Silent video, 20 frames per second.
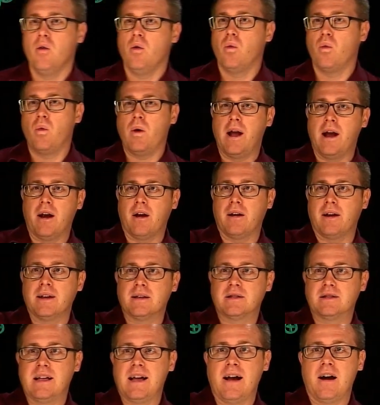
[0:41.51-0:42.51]
Where
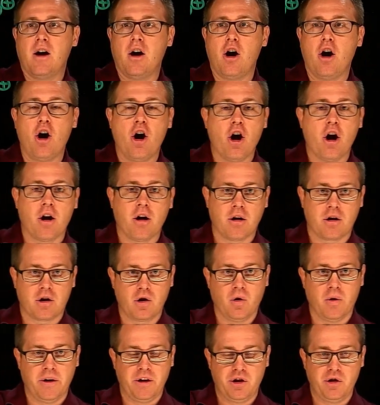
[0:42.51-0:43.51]
is that R
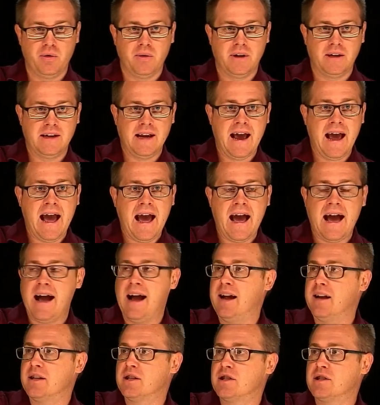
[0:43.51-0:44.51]
going to
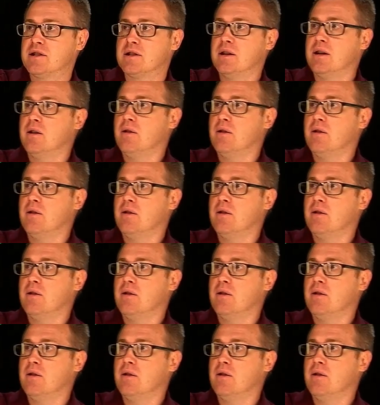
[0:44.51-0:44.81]
attach